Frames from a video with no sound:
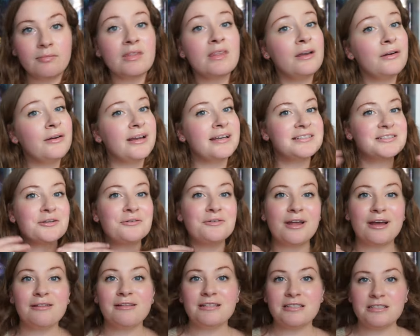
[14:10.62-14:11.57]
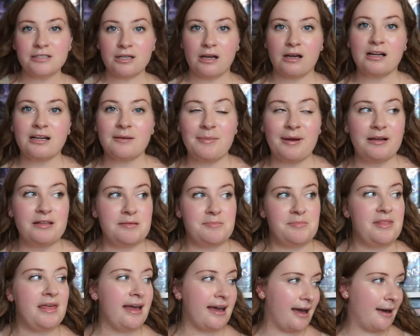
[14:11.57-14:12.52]
Okay, so now let's talk about some
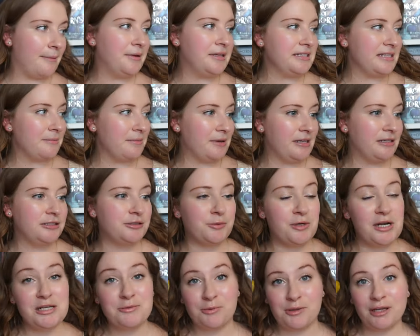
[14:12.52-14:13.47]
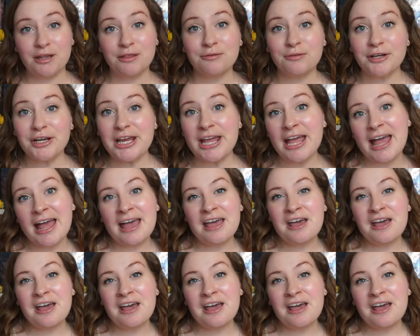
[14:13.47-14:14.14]
of the habits I made in 2023